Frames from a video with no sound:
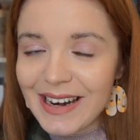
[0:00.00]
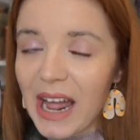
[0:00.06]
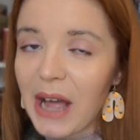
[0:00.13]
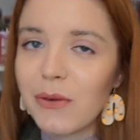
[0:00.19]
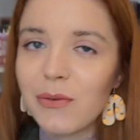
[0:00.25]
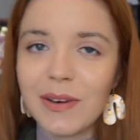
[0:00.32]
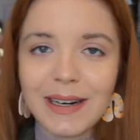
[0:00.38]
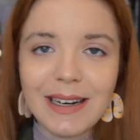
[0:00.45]

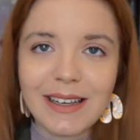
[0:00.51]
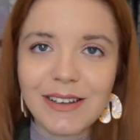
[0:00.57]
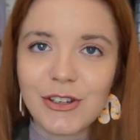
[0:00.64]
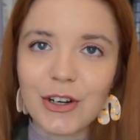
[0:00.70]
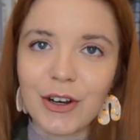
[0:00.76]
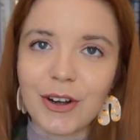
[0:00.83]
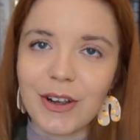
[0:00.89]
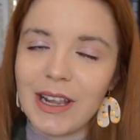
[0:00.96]
now really
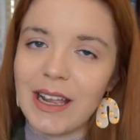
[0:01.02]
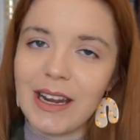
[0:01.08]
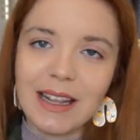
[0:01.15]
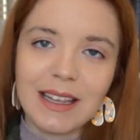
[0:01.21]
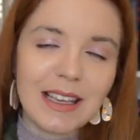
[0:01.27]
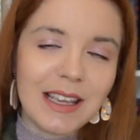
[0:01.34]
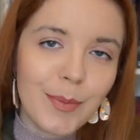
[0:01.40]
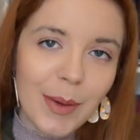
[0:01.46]
enjoy, and
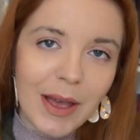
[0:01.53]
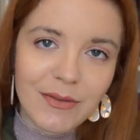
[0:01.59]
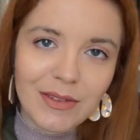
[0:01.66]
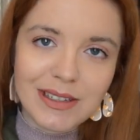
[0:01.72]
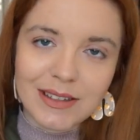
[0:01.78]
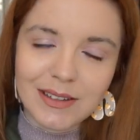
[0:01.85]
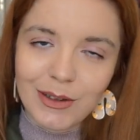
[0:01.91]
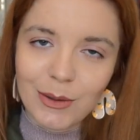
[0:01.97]
I keep
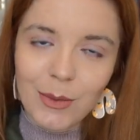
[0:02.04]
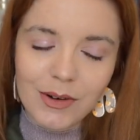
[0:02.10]
every single